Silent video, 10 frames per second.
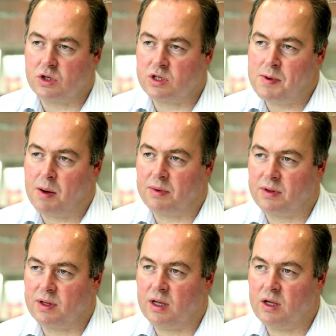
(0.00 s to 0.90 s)
sum up,
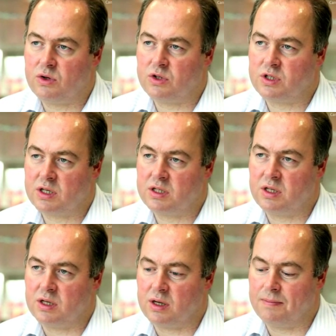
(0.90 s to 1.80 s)
the EOS
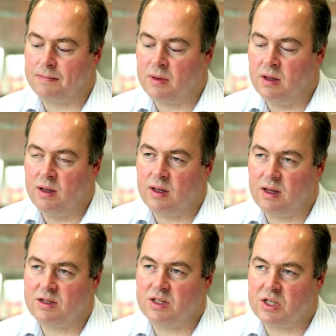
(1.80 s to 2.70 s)
60D,
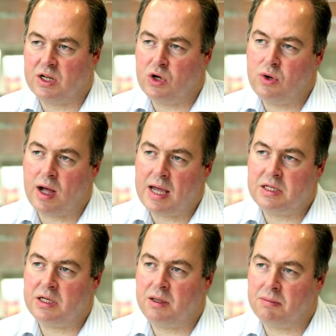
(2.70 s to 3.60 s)
it is a new
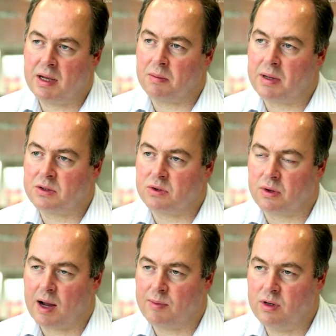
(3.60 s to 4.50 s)
18 megapixel
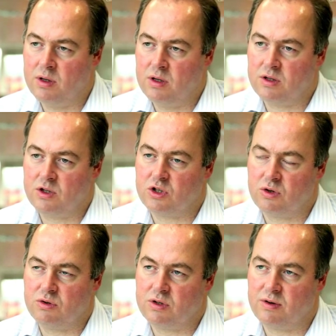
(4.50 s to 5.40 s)
camera that
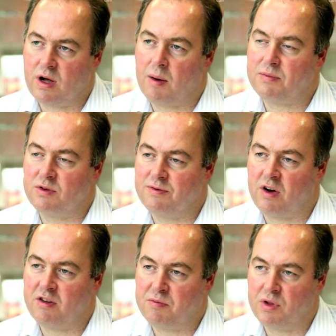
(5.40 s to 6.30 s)
shoots up to
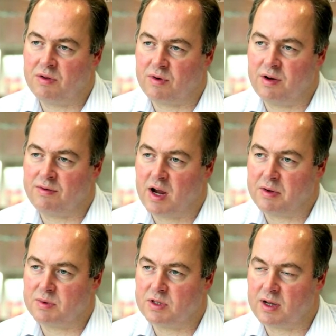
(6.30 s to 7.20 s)
5.3
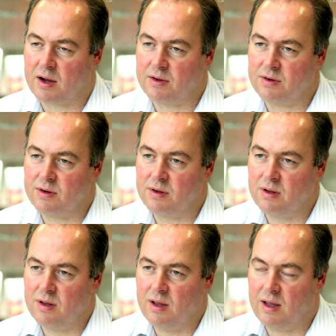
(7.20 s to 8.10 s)
frames per second.
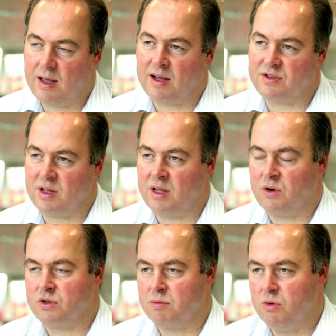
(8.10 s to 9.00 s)
It has the
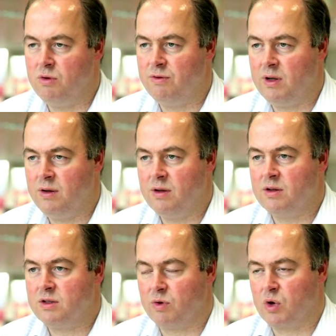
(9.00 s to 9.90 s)
EOS Movie
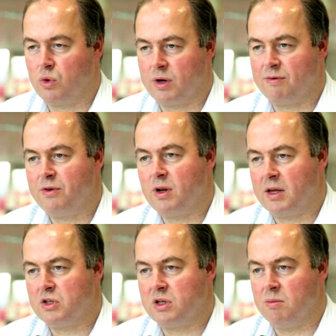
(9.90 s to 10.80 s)
to record full
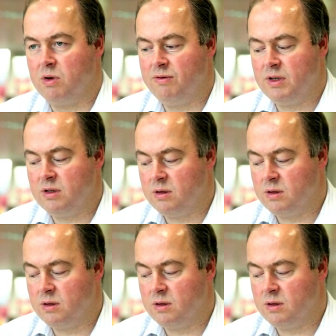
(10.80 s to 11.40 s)
HD movies,